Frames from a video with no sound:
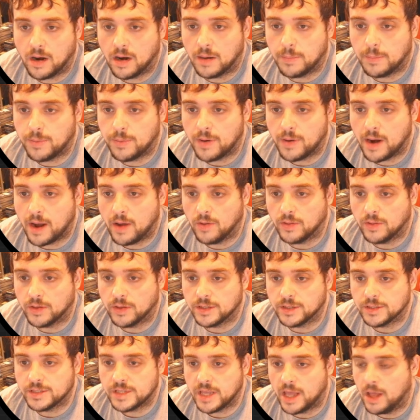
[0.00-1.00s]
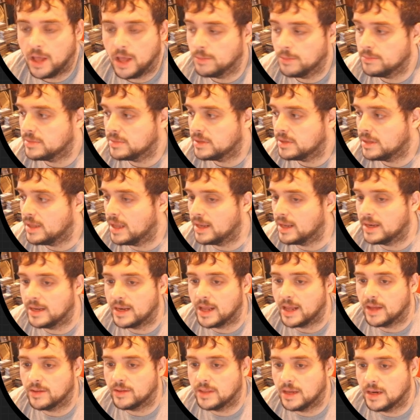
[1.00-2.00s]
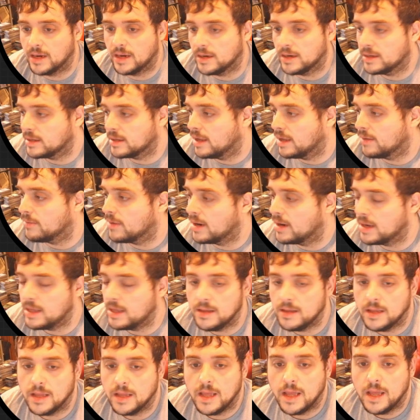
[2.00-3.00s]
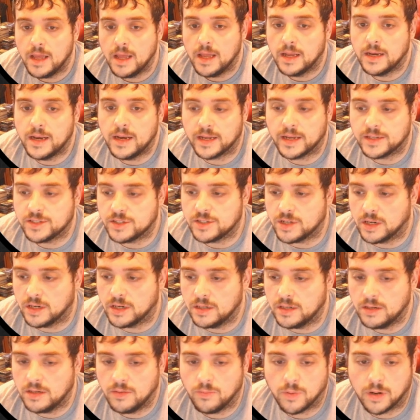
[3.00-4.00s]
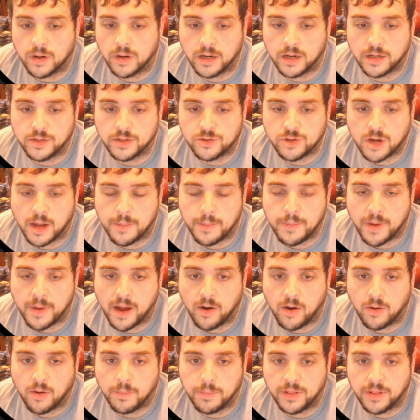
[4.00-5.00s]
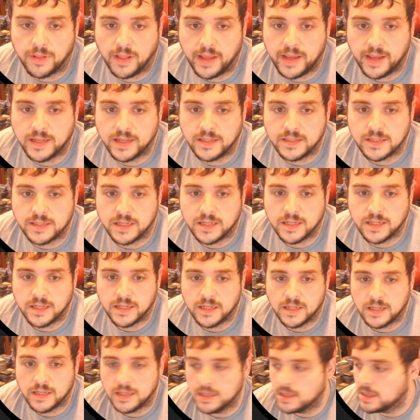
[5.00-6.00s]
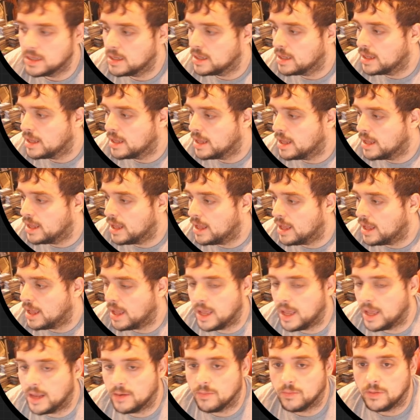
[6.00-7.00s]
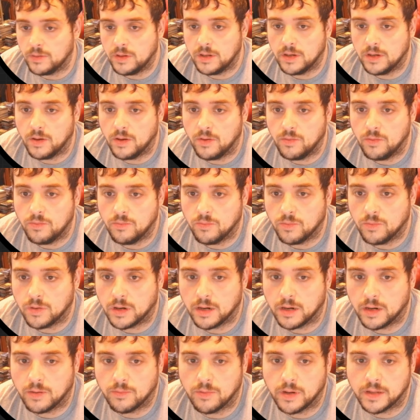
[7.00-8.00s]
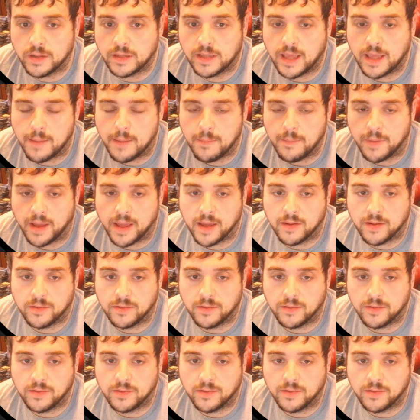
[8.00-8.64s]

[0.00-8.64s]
Prowler's Helm, get it out there and get ready. Next turn, we're going to drop our plains. And, you know, we're going to run Kemba out.